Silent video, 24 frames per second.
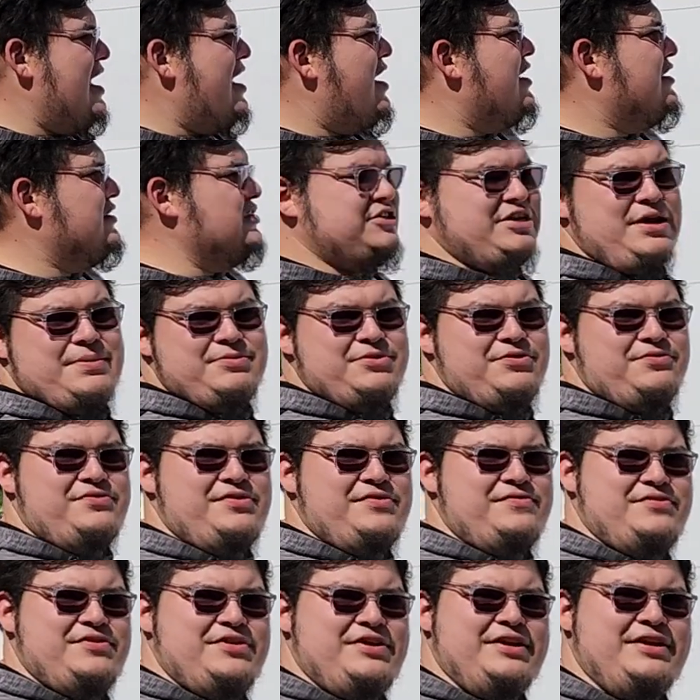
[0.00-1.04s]
on chapter
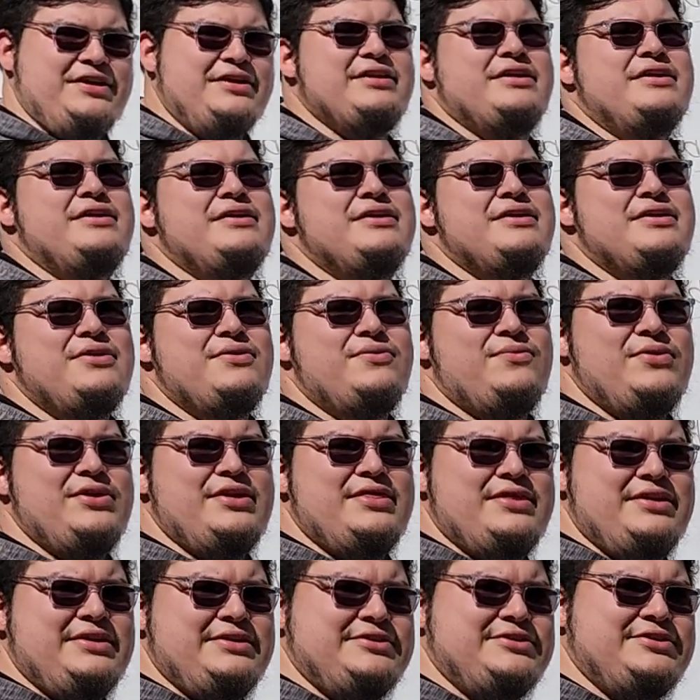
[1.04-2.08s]
15
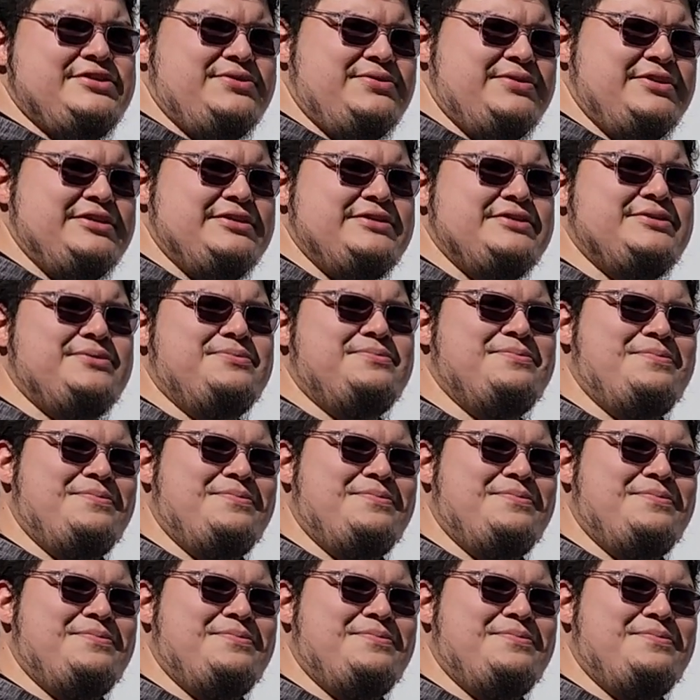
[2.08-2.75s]
with these students.